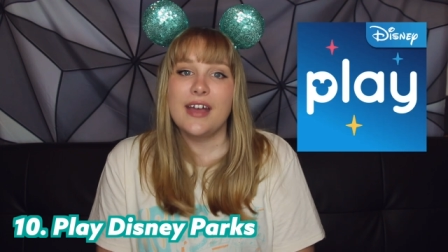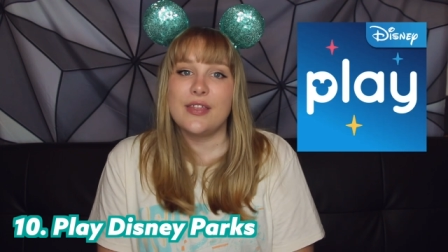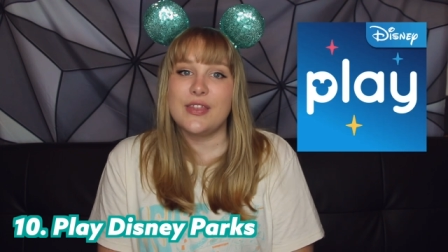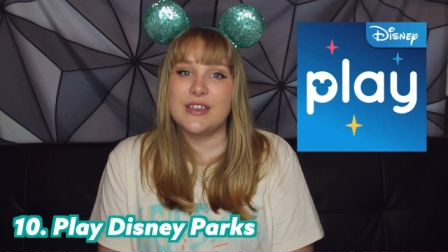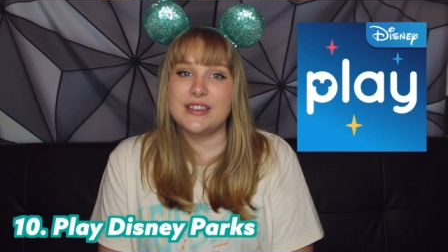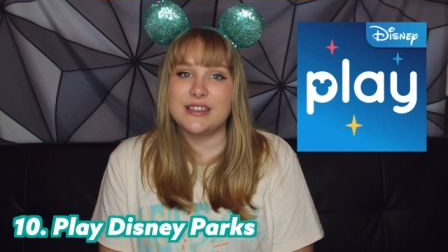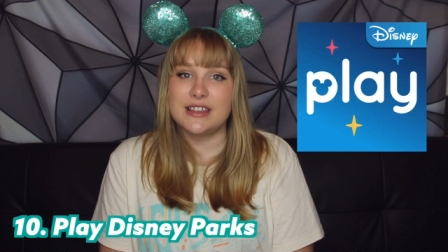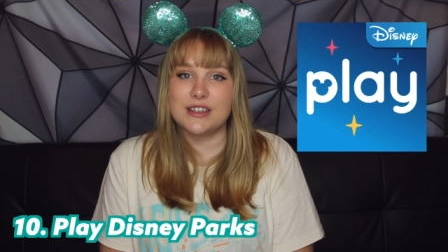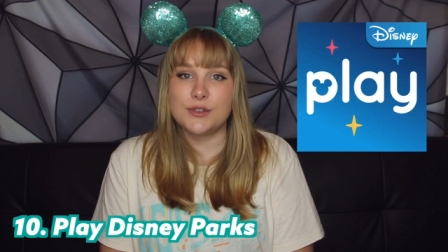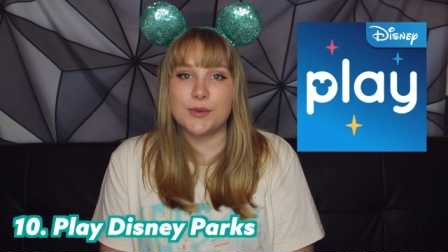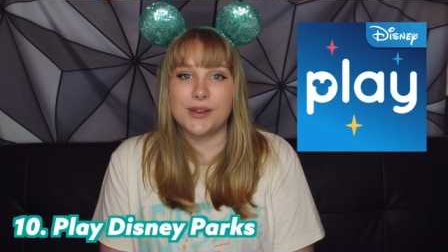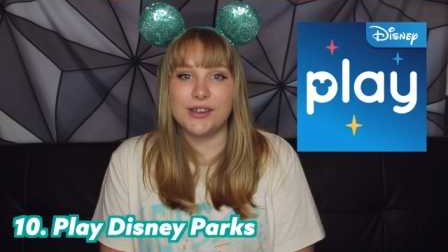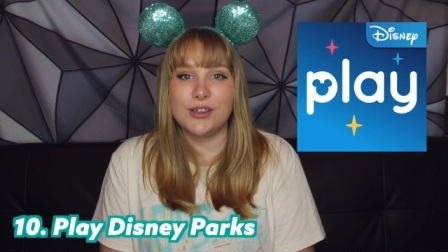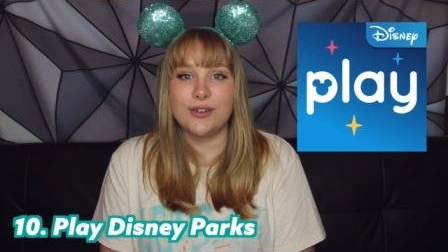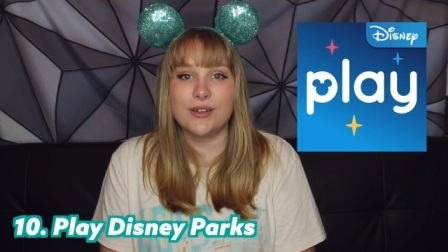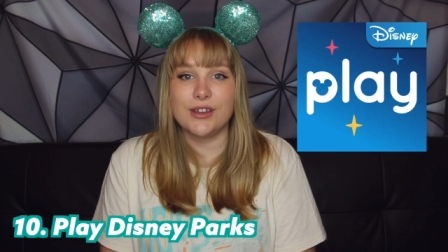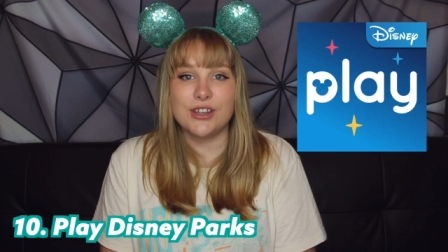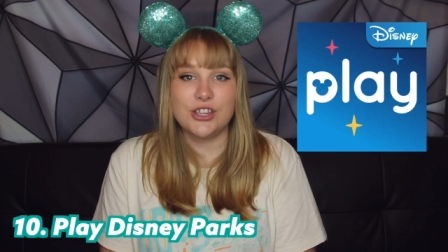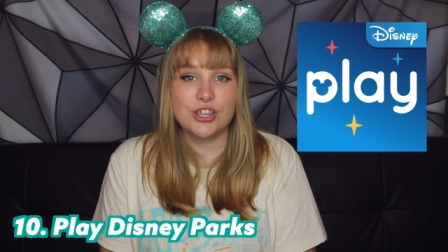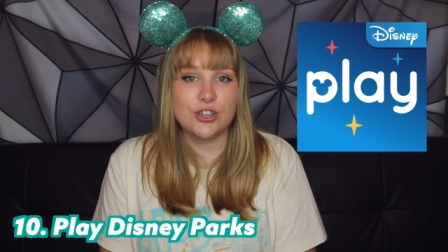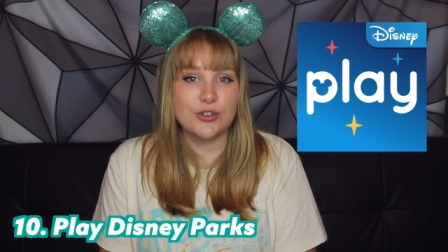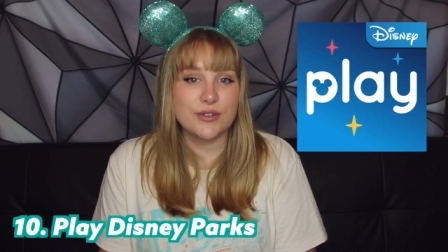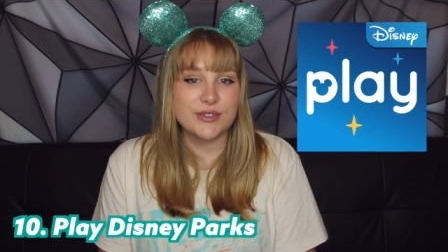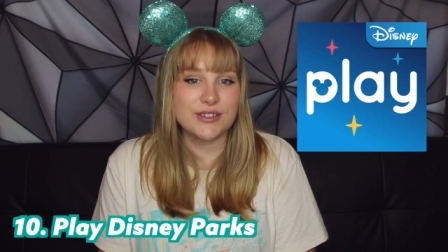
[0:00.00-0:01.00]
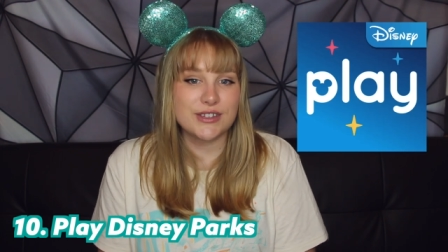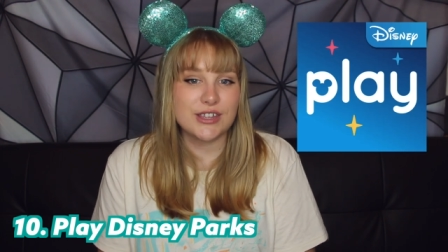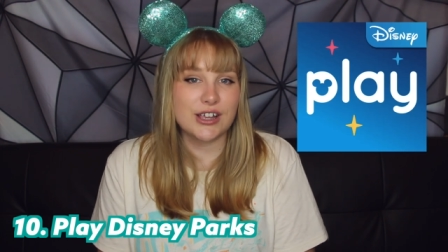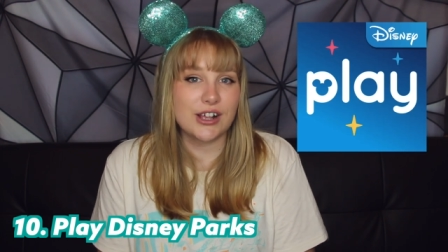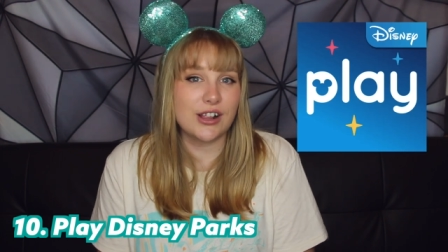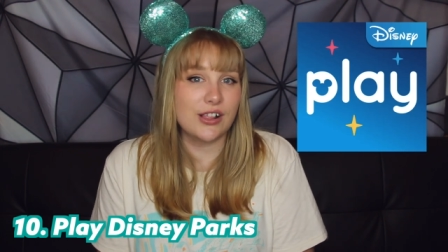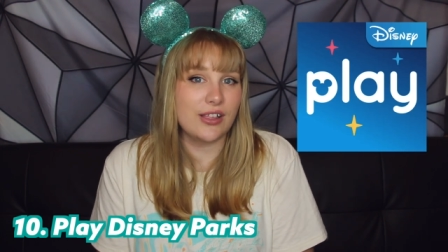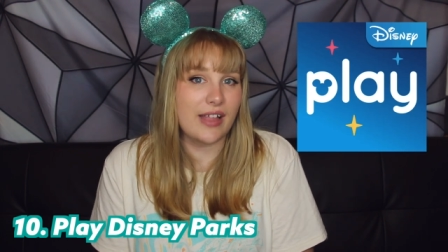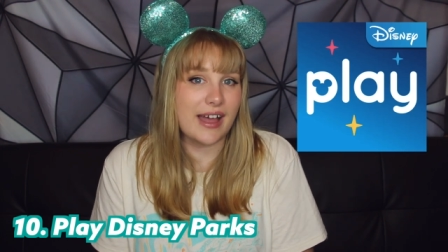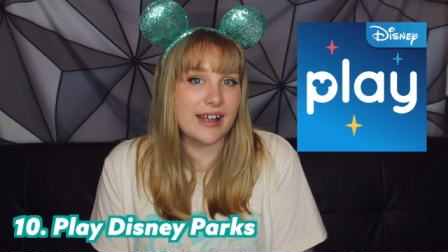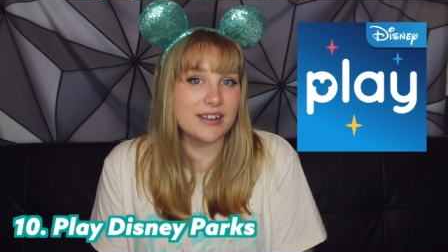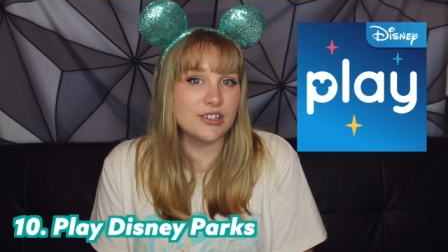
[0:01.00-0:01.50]
This is what you can use to
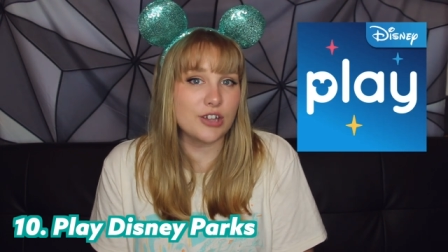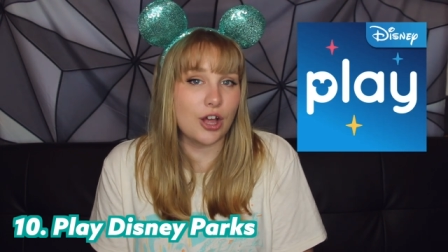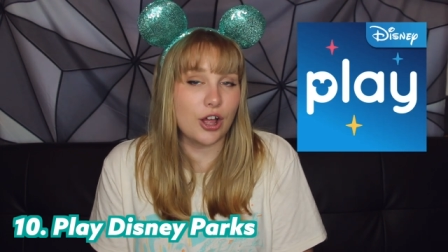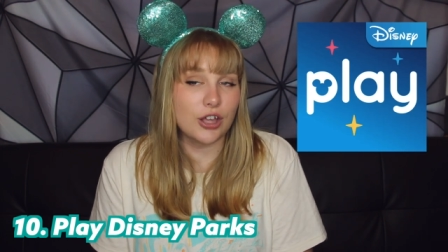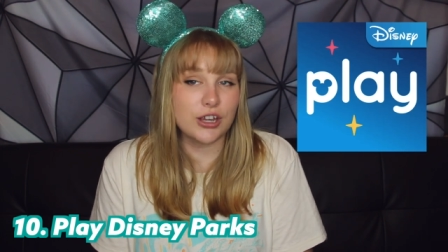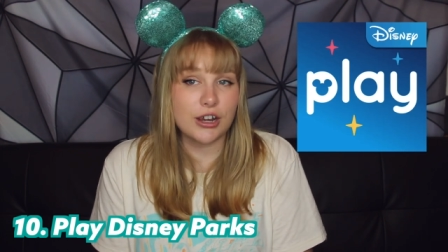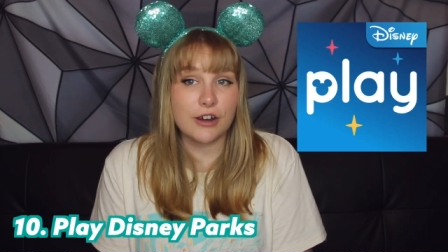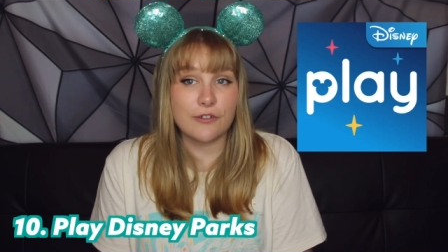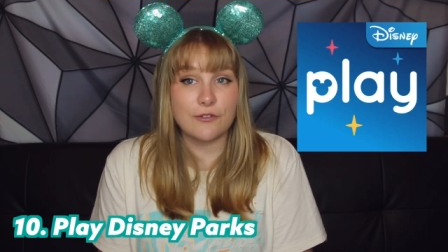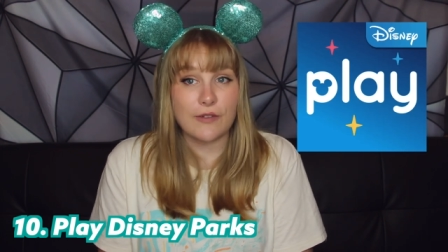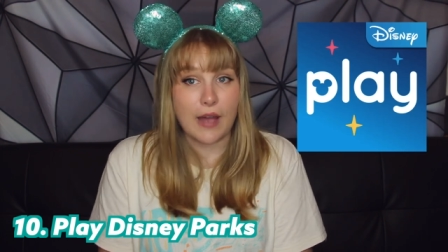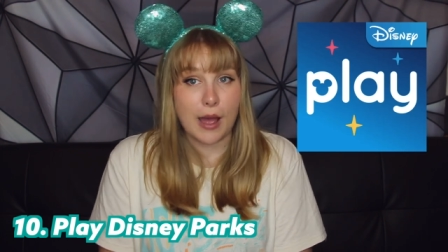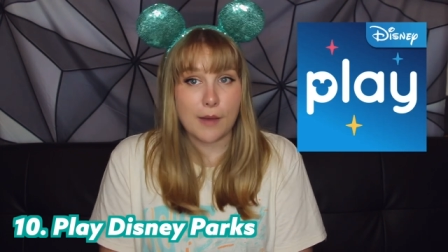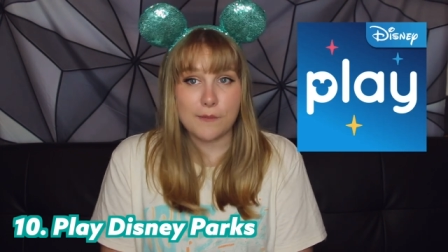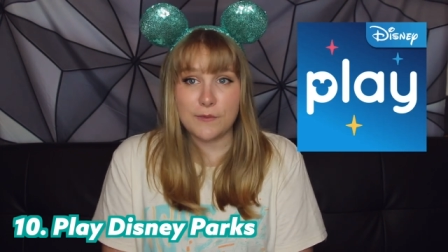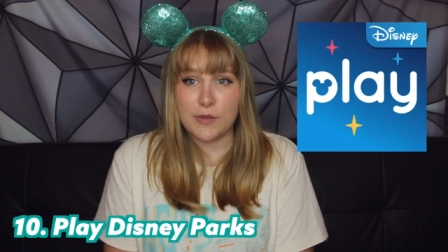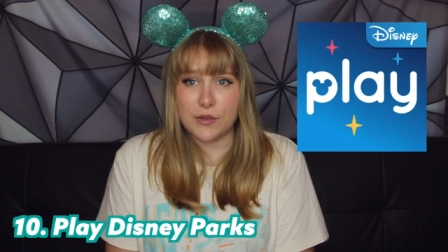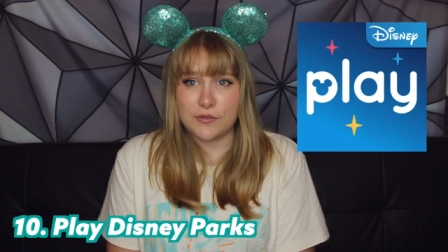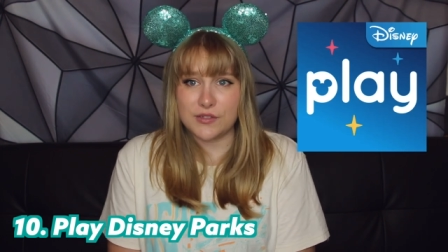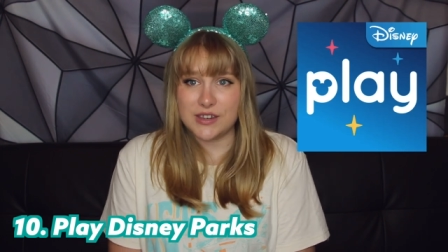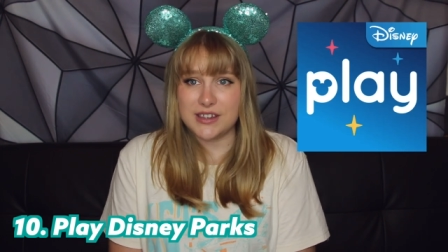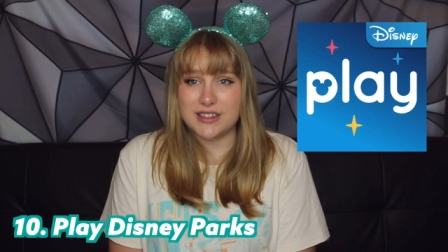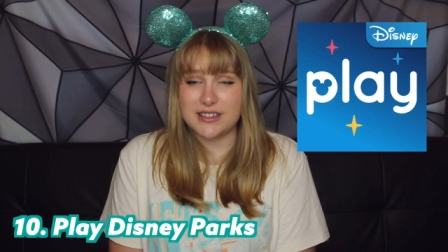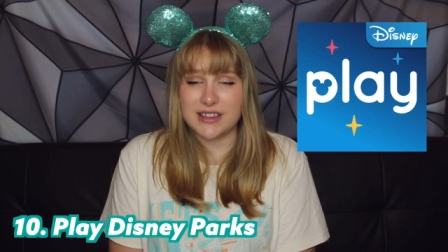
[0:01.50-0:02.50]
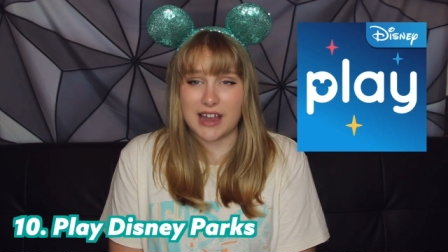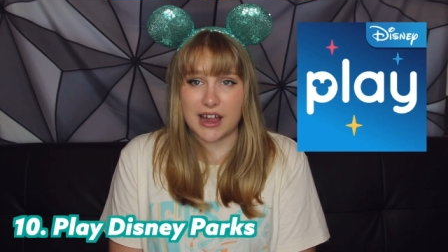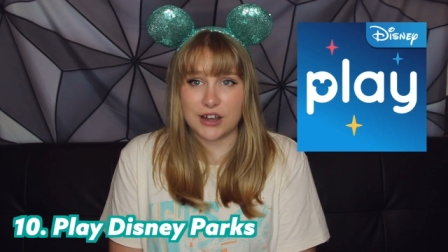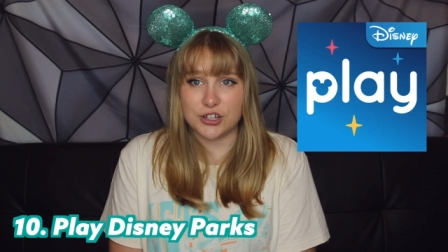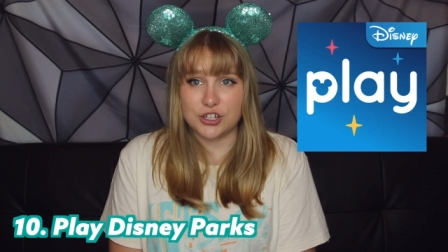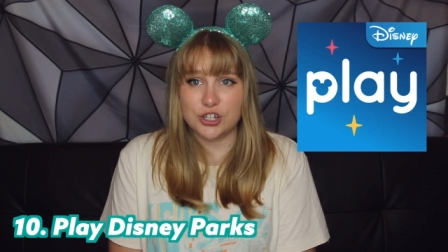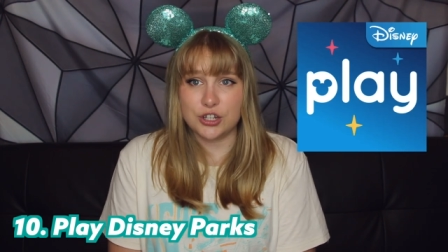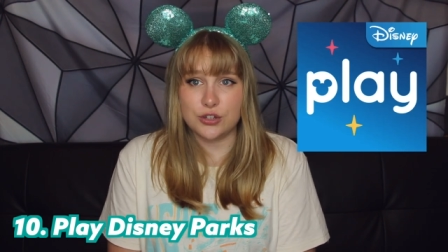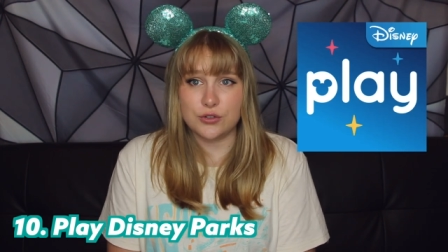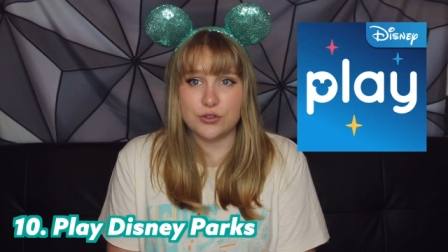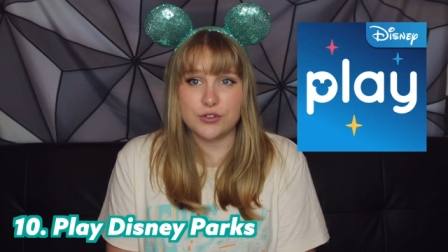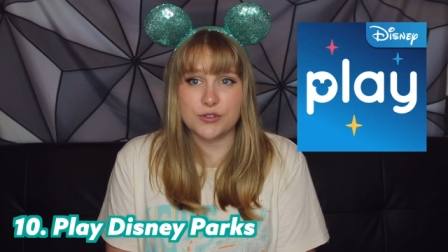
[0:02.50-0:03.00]
collect all your Fab 50
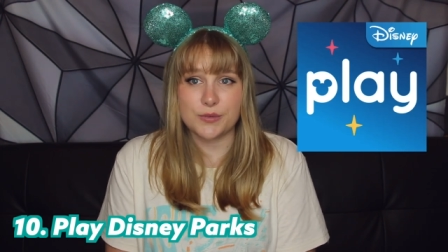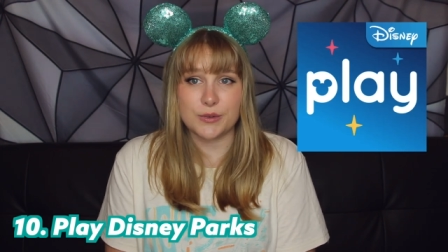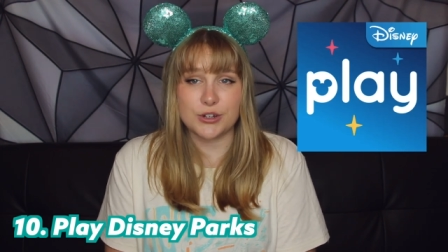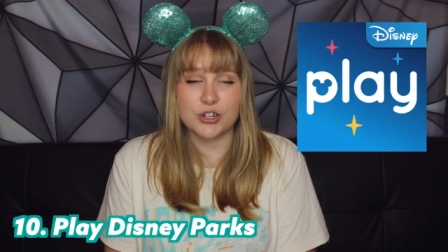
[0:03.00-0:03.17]
statues,